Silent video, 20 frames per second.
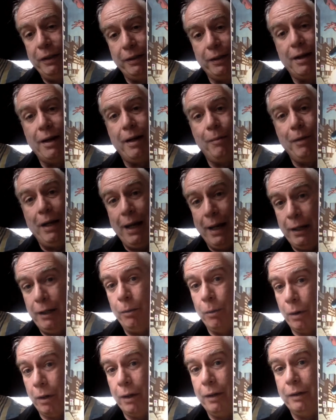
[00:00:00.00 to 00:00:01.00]
time
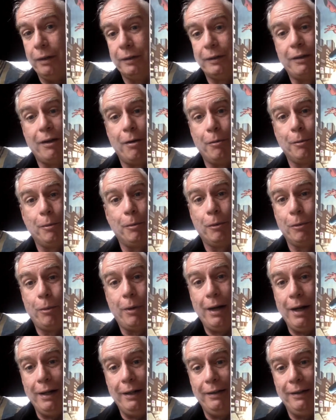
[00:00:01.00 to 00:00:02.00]
anywhere in this comic book
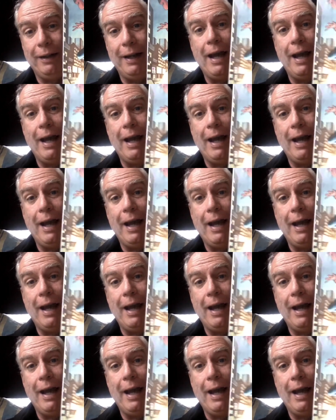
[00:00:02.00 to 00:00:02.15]
where anything